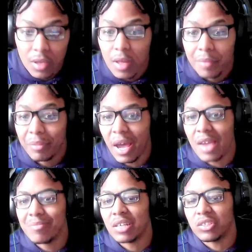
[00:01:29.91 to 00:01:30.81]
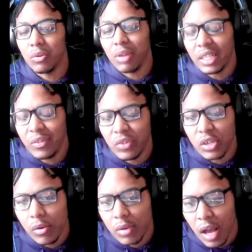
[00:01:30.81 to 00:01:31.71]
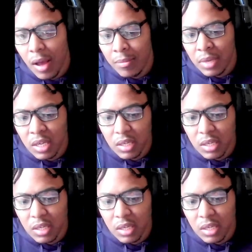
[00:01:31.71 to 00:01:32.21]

But hey, make sure you like the video, comment,